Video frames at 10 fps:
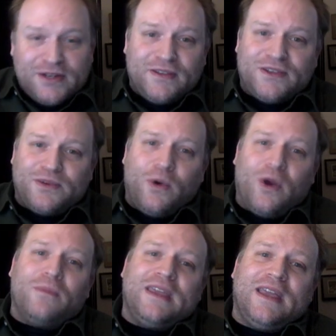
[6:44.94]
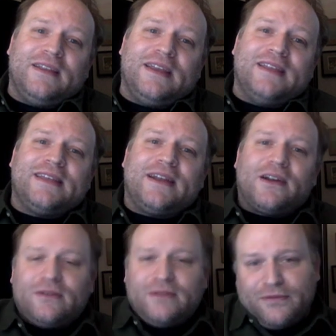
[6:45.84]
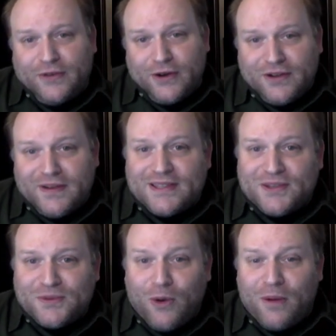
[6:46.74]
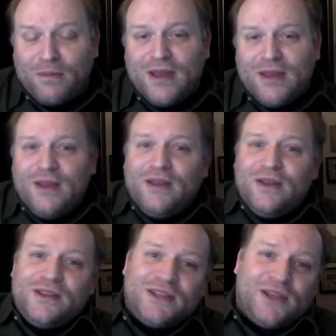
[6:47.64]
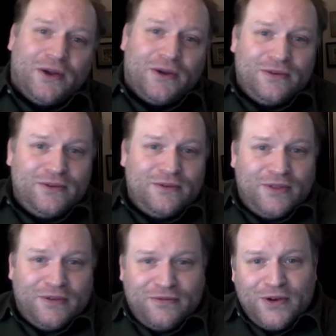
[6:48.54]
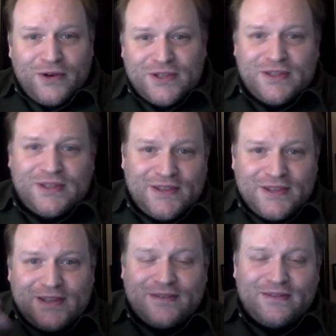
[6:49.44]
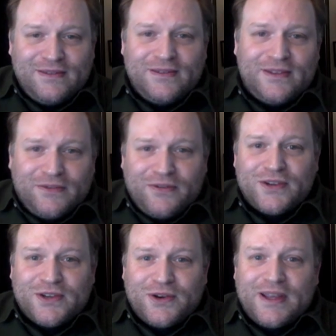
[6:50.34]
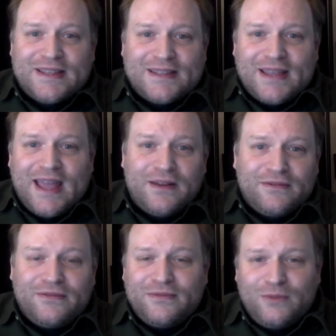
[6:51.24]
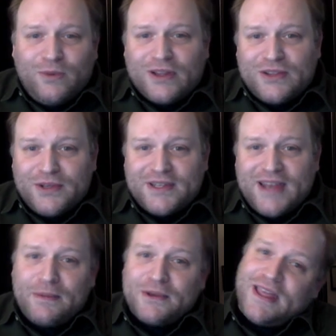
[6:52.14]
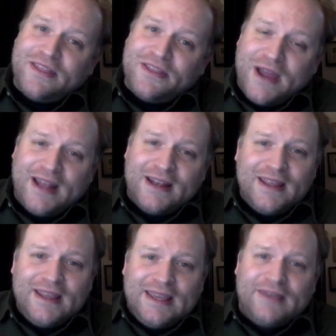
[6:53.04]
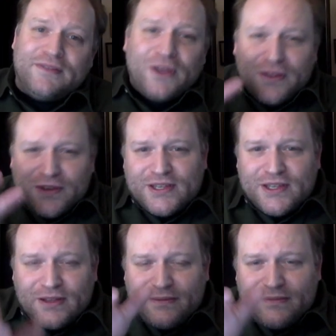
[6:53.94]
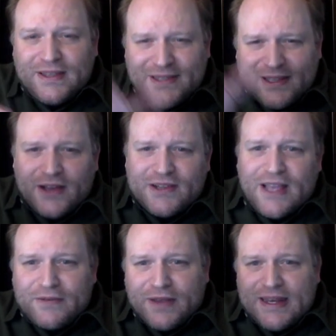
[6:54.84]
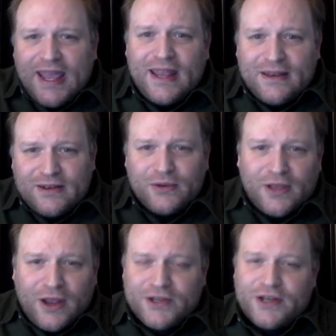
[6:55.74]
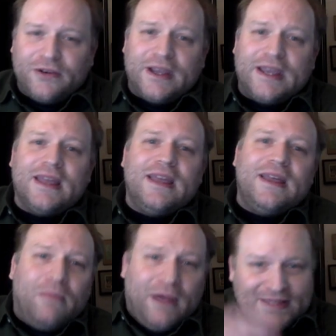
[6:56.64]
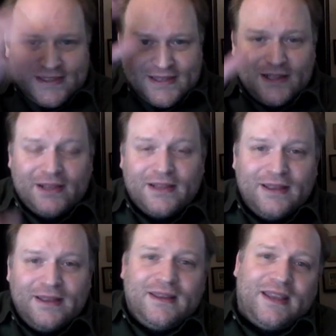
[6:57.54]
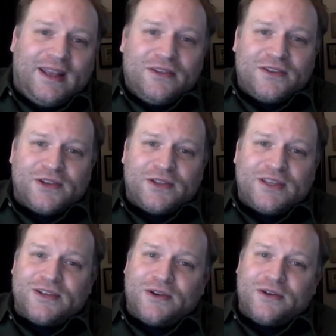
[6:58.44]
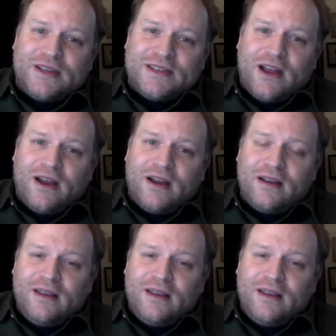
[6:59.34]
of the swarm, the aliens that are referred to as the swarm. So the first stories kind of work to establish that threat, even though they still are self-contained to a large degree, but it's still, those early stories are